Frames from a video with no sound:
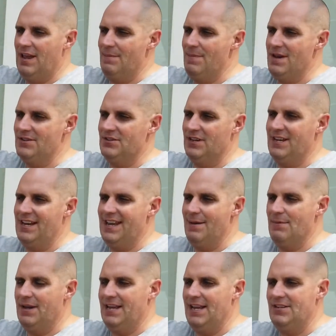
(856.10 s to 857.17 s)
It means I can get
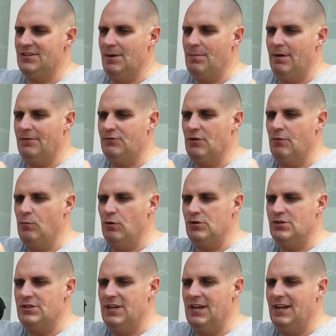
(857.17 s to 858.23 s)
my kit up after I've
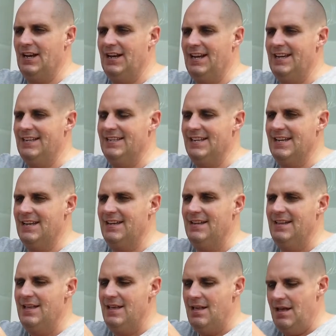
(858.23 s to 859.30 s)
washed it and cleaned it,
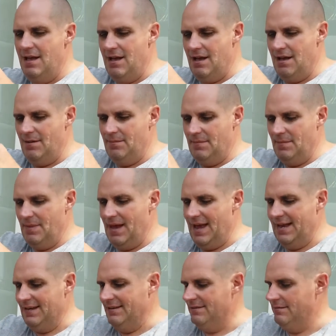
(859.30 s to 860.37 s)

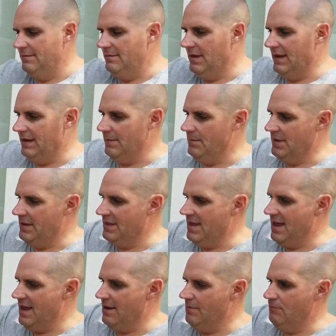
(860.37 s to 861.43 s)
and it can be
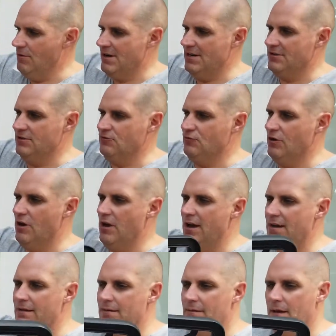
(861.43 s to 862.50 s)
there ready to
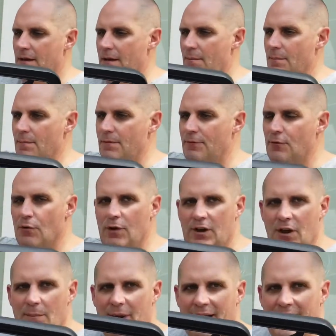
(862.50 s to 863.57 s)
dry before I
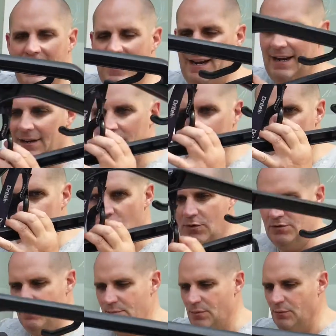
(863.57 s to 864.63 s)
go back out again, because it's always
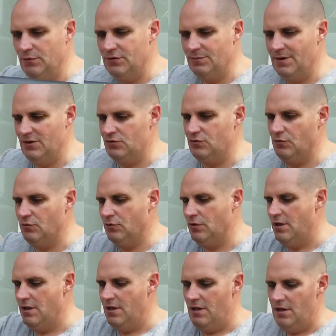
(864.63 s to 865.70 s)
important to make sure
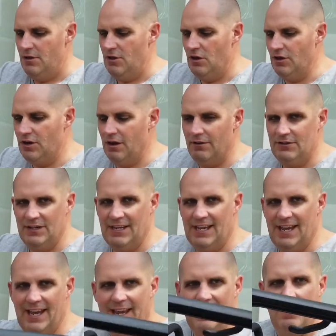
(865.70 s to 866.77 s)
you look after your
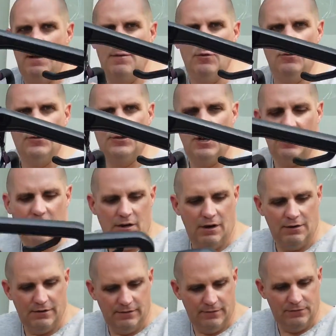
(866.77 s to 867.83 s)
kit and also look
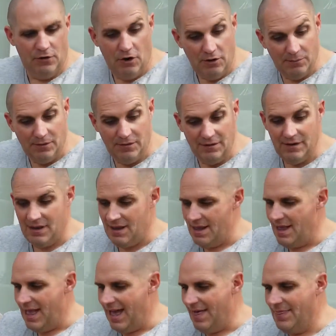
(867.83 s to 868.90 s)
after the environment,
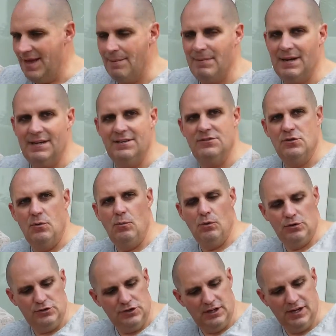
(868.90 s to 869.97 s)
and that means
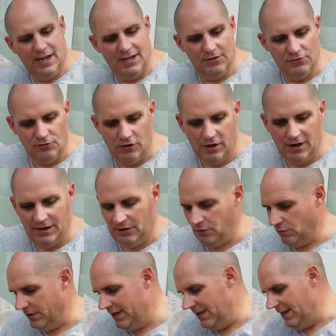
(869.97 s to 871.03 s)
washing and drying
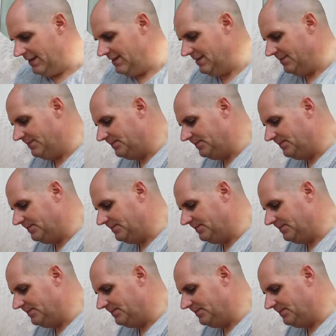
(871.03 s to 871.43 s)
your kit.